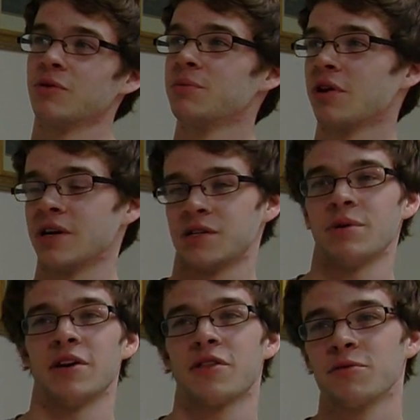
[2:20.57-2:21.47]
We probably
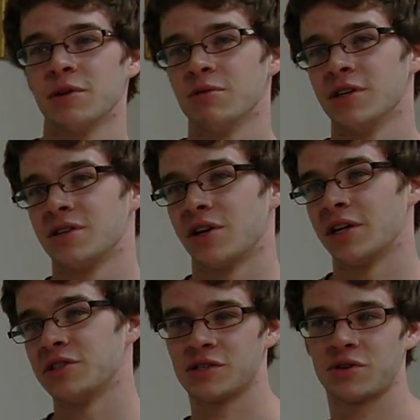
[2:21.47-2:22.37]
spent 3 weeks on
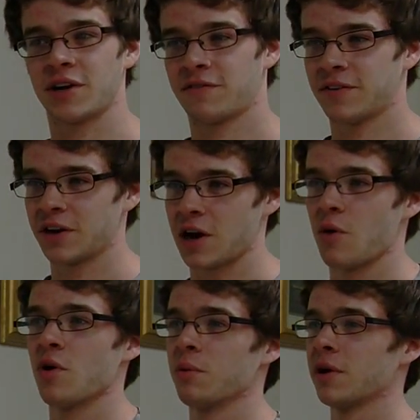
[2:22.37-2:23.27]
it just trying to figure out
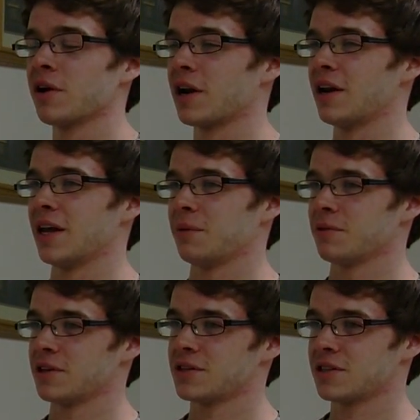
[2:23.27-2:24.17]
what we were going to name
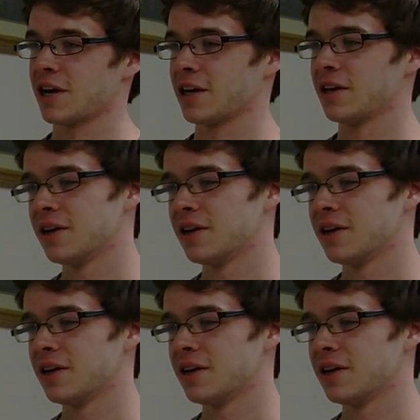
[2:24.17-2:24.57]
this site.